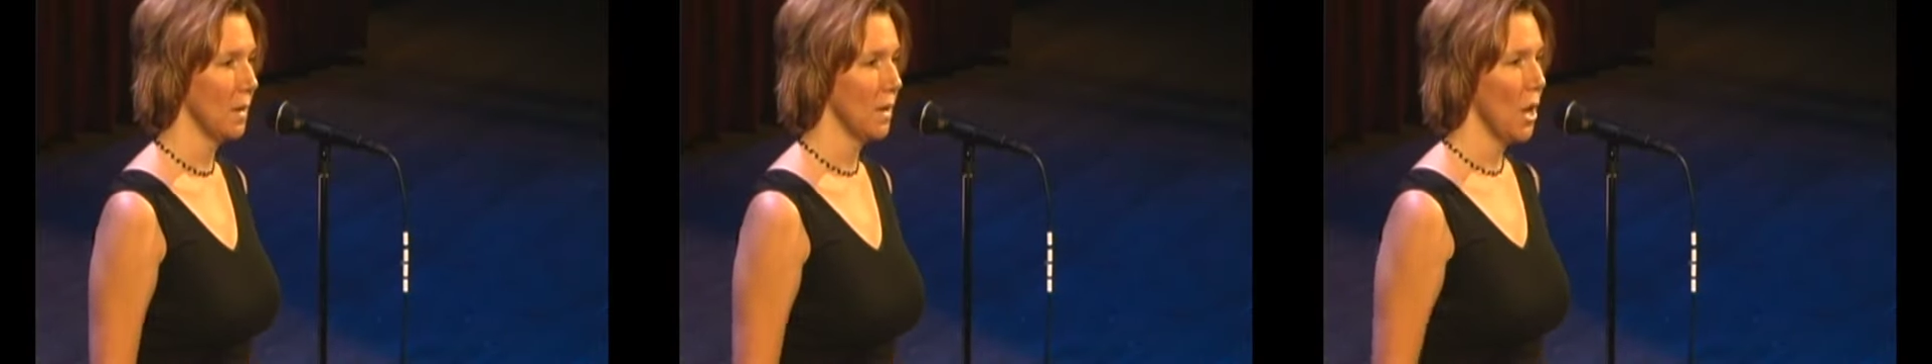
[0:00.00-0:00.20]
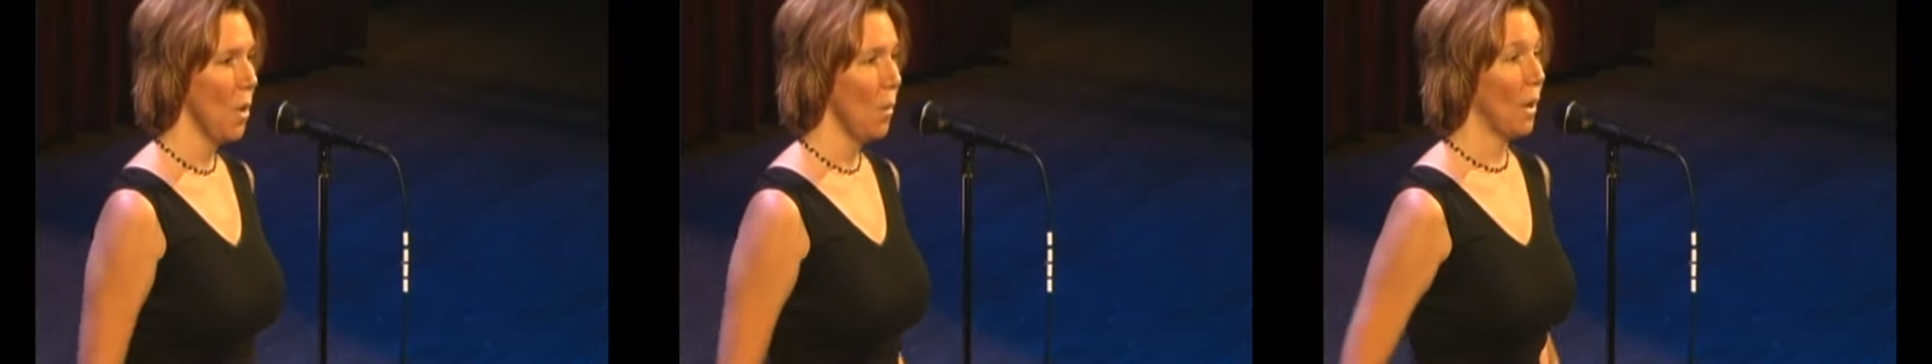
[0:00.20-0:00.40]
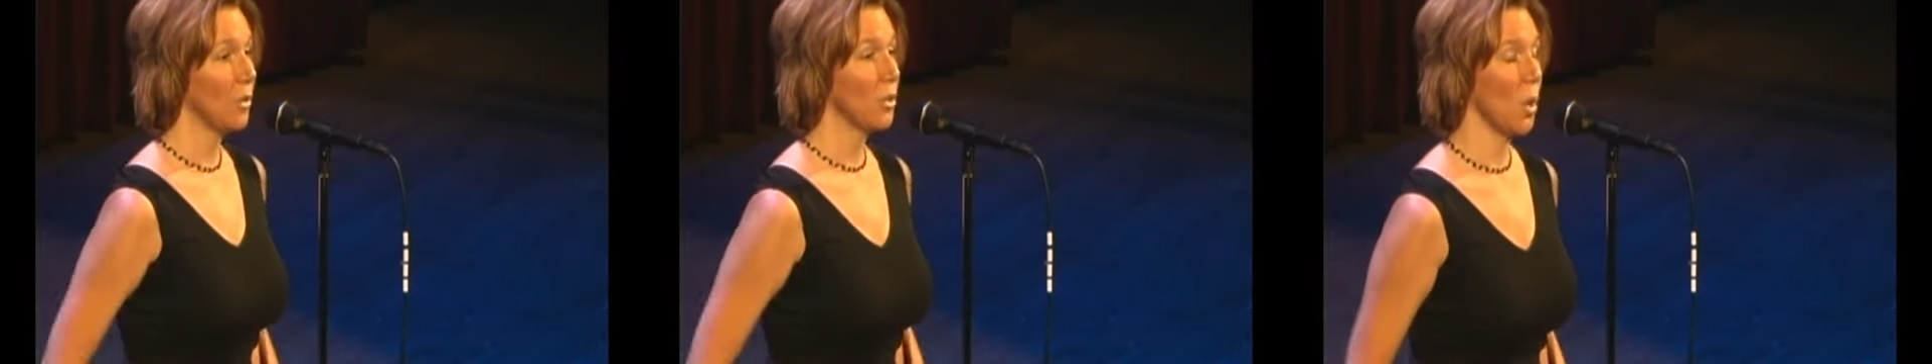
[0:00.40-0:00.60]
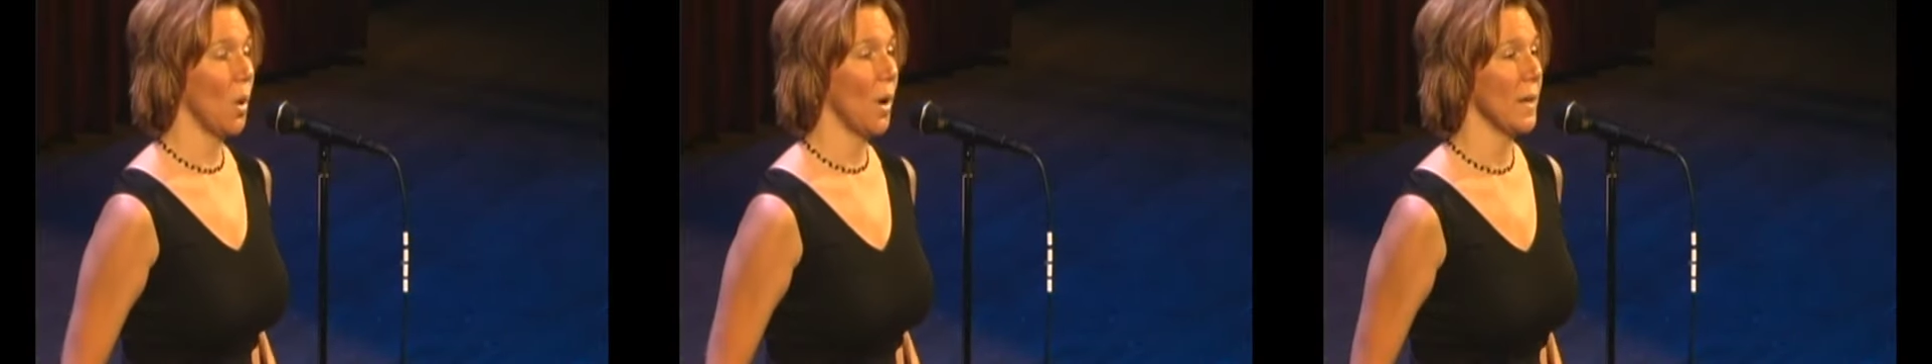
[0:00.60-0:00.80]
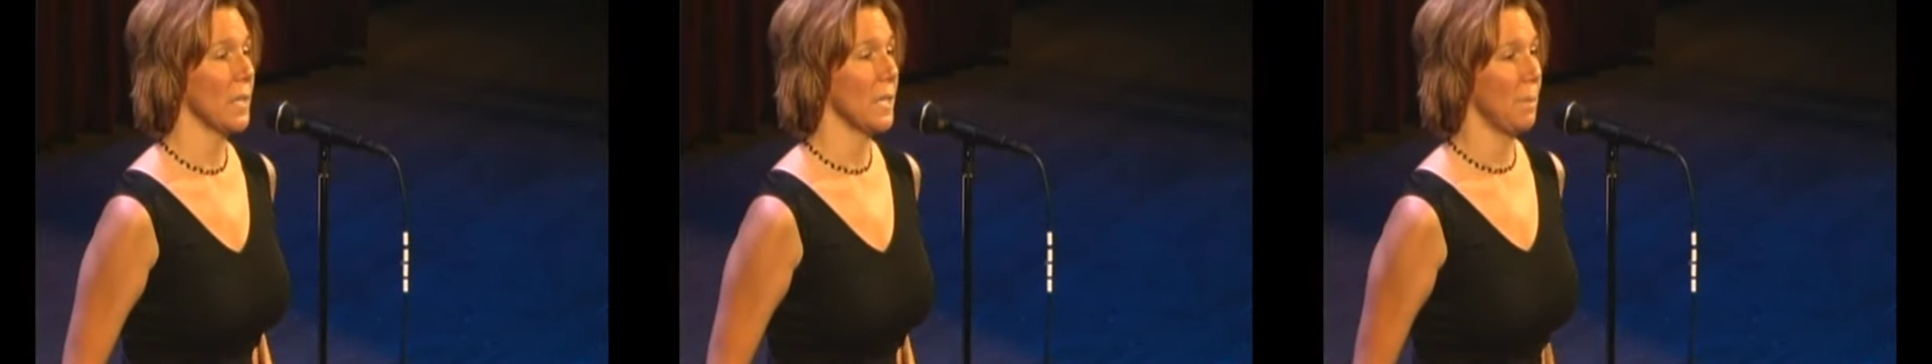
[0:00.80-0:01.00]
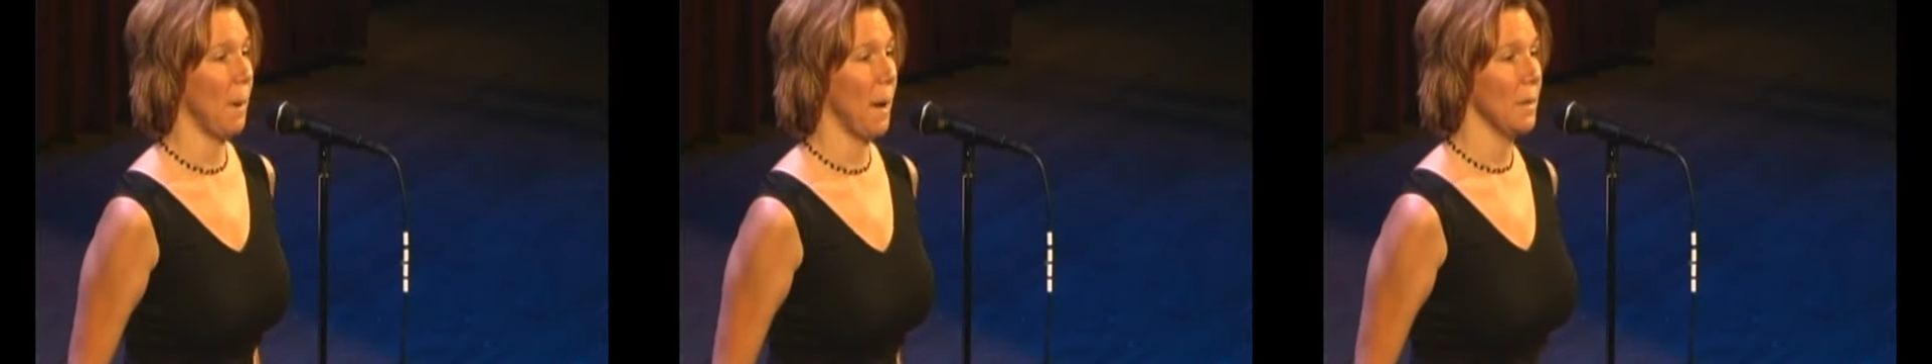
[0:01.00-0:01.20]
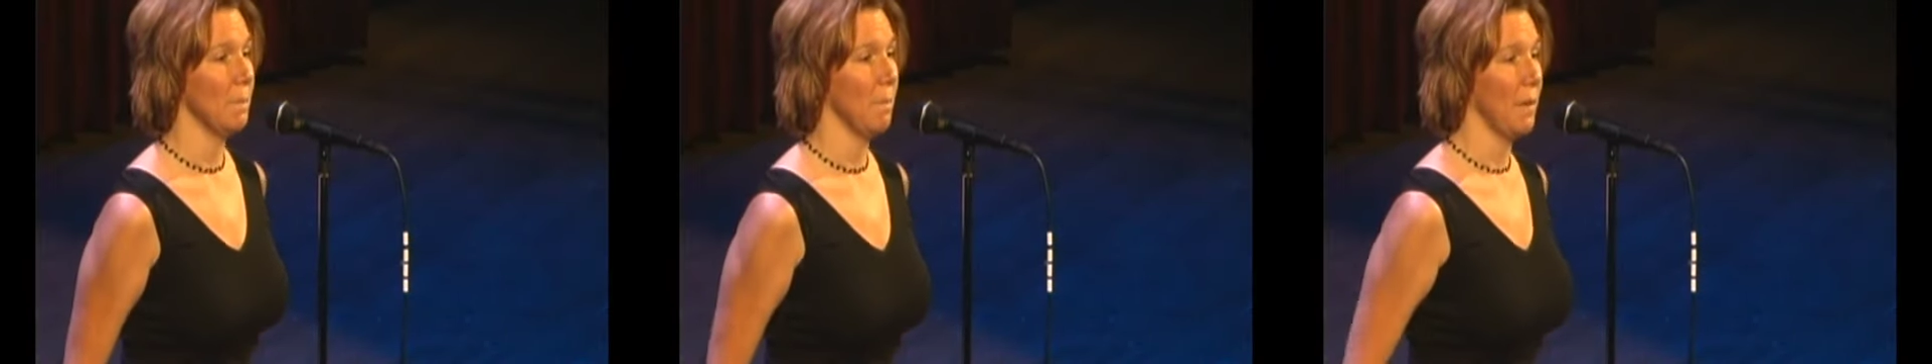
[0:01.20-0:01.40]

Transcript: While joy is spun by